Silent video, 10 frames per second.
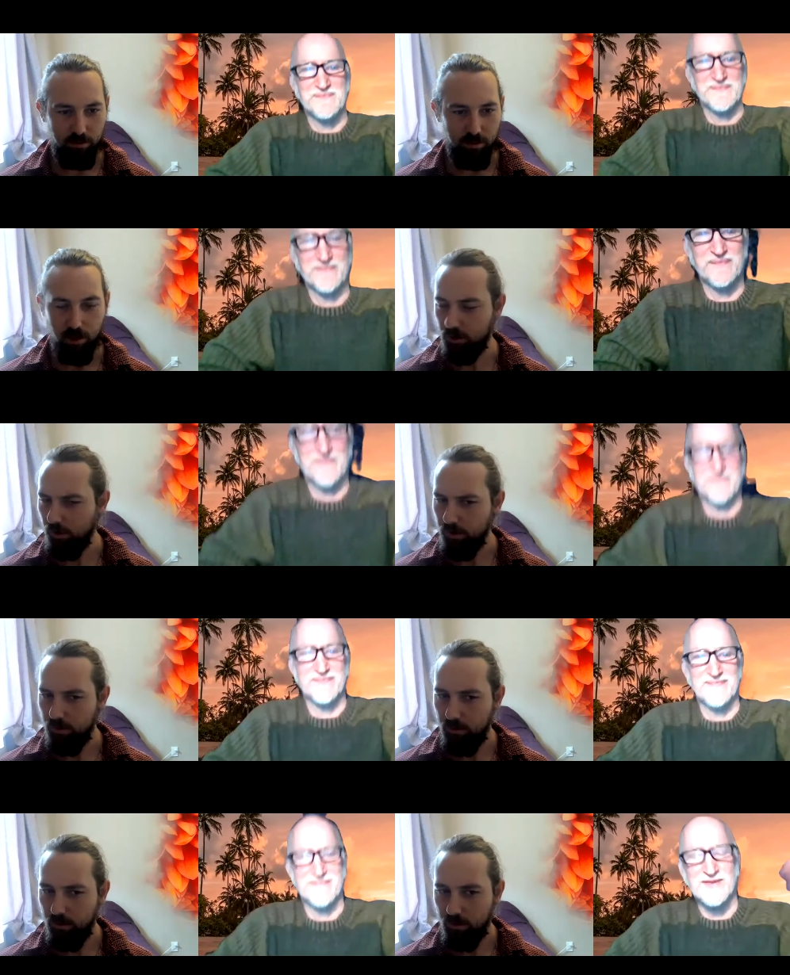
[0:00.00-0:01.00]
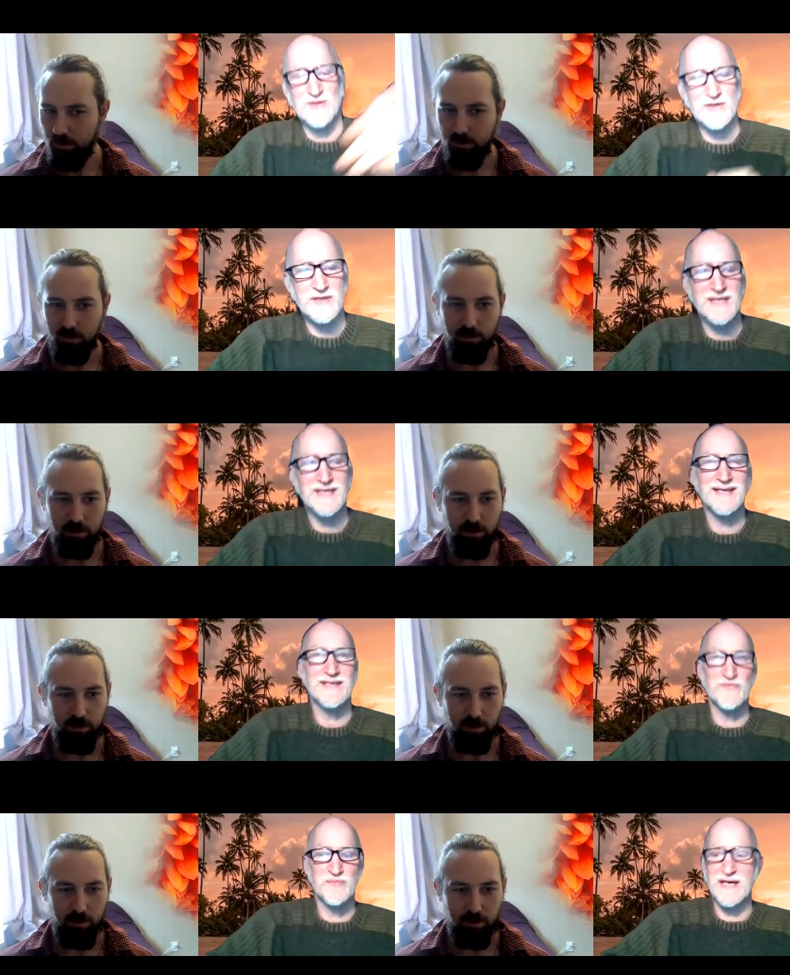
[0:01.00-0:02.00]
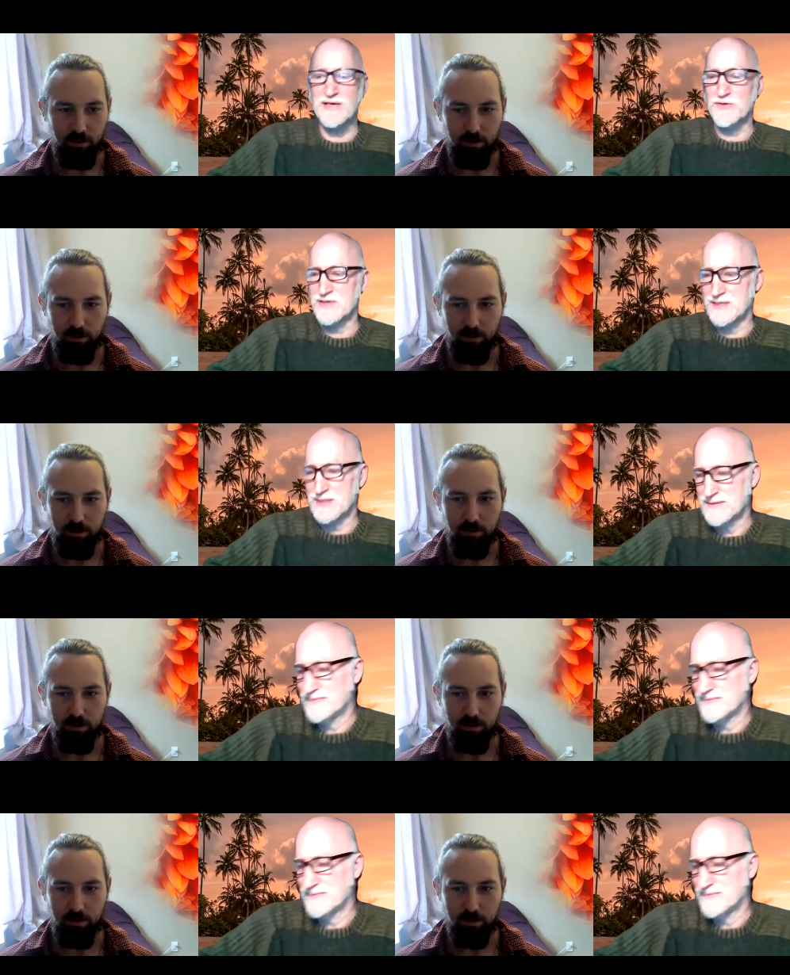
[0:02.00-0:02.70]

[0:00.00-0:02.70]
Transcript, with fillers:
Speaker 1: Oh, sorry? You're looking kind of piratey.